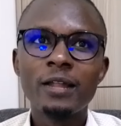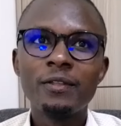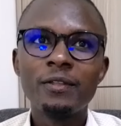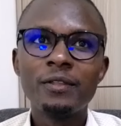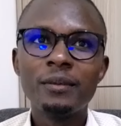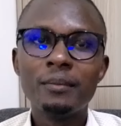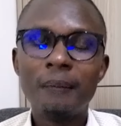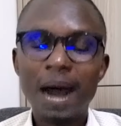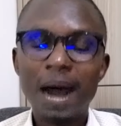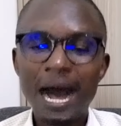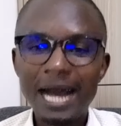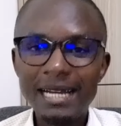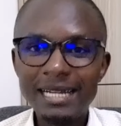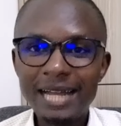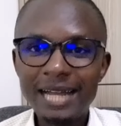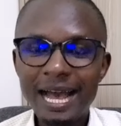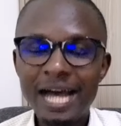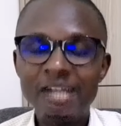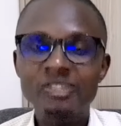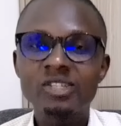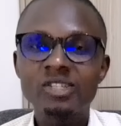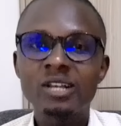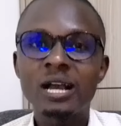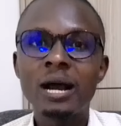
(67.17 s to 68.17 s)
The man
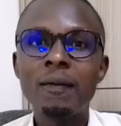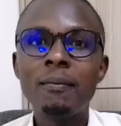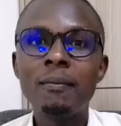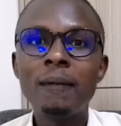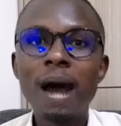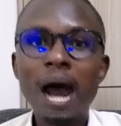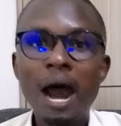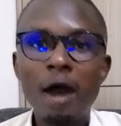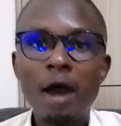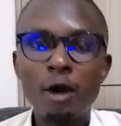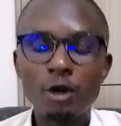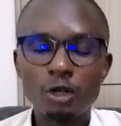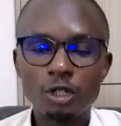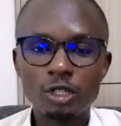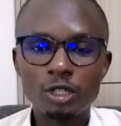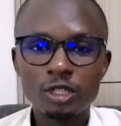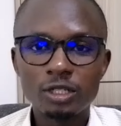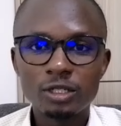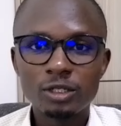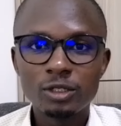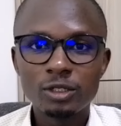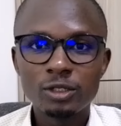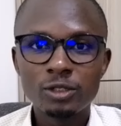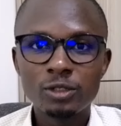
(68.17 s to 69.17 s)
has come out
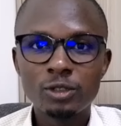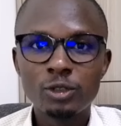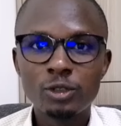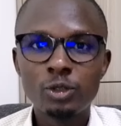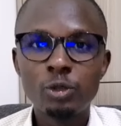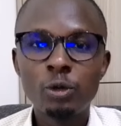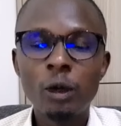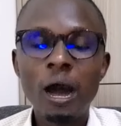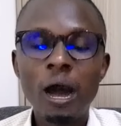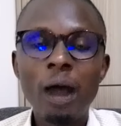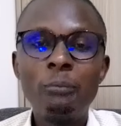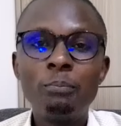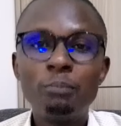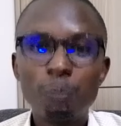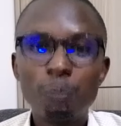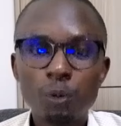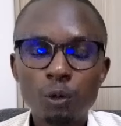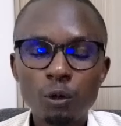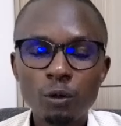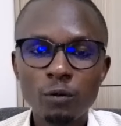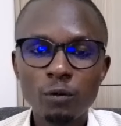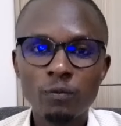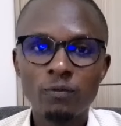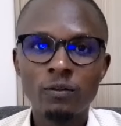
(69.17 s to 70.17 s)
to
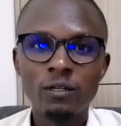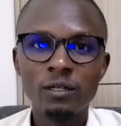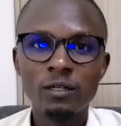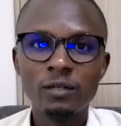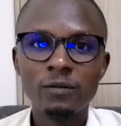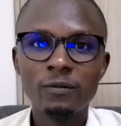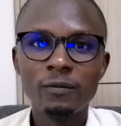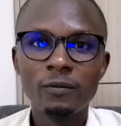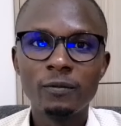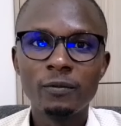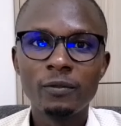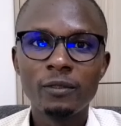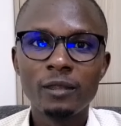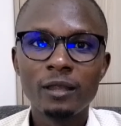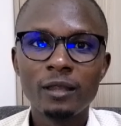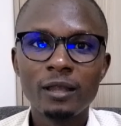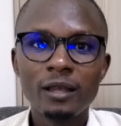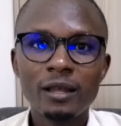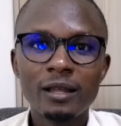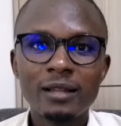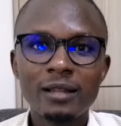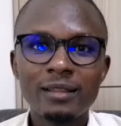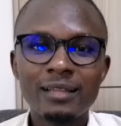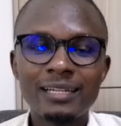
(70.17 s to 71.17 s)
approve
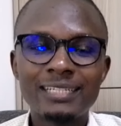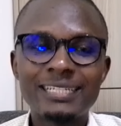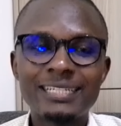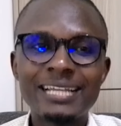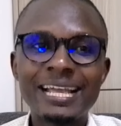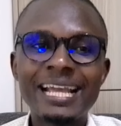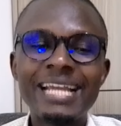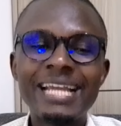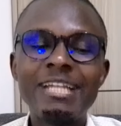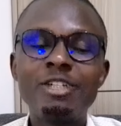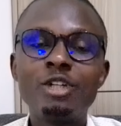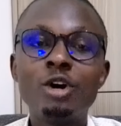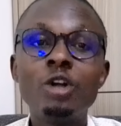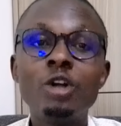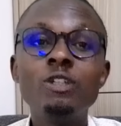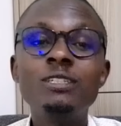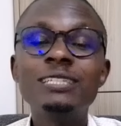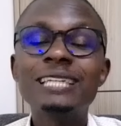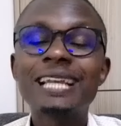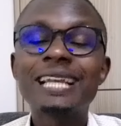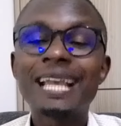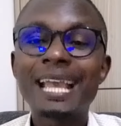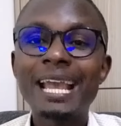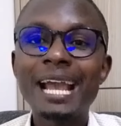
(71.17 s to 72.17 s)
that he
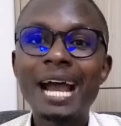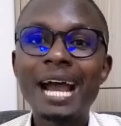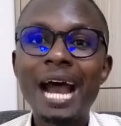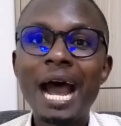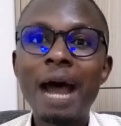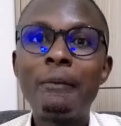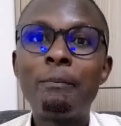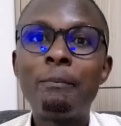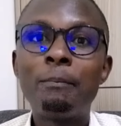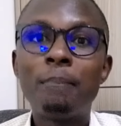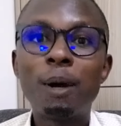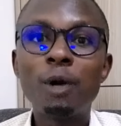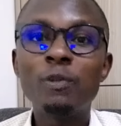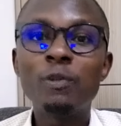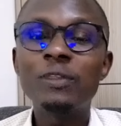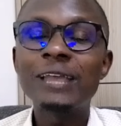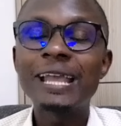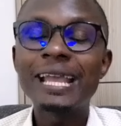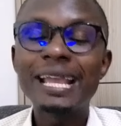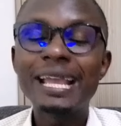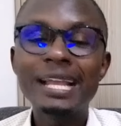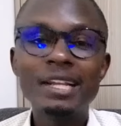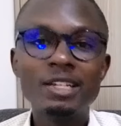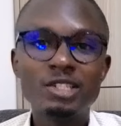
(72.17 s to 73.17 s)
don't care about
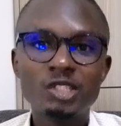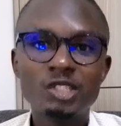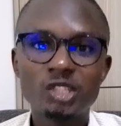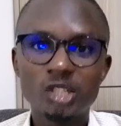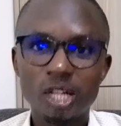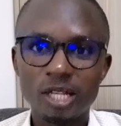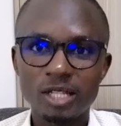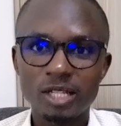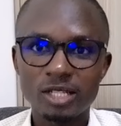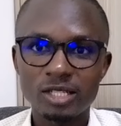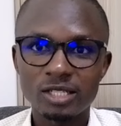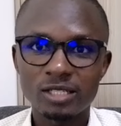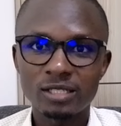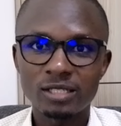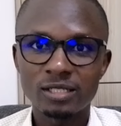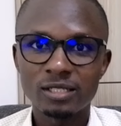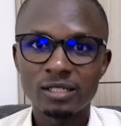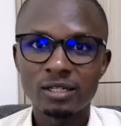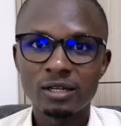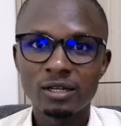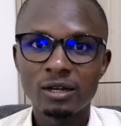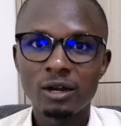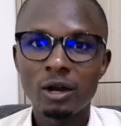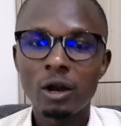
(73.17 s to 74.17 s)
the interest
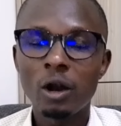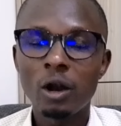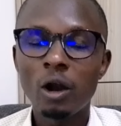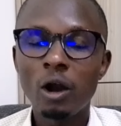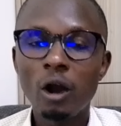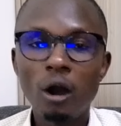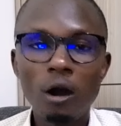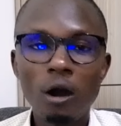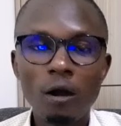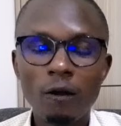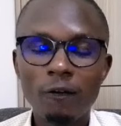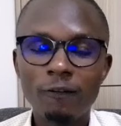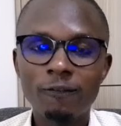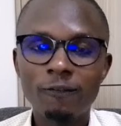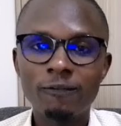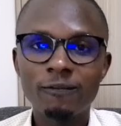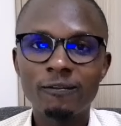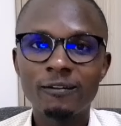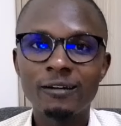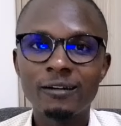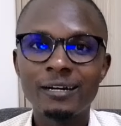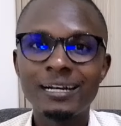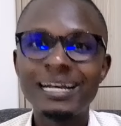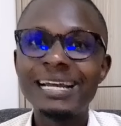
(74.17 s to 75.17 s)
of
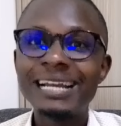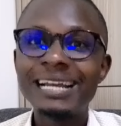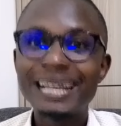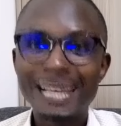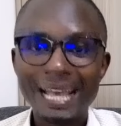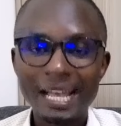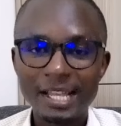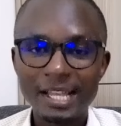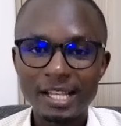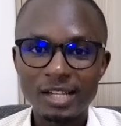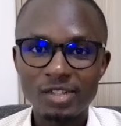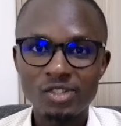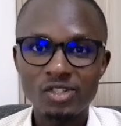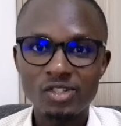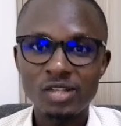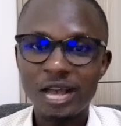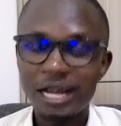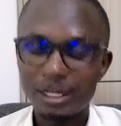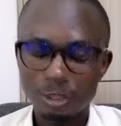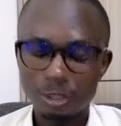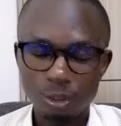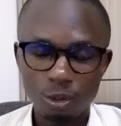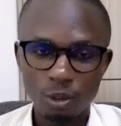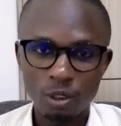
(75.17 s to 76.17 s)
Kenyans
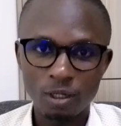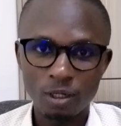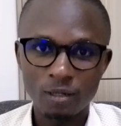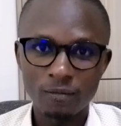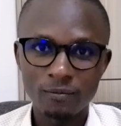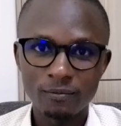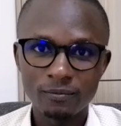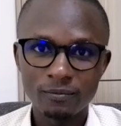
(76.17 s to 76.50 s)
at all.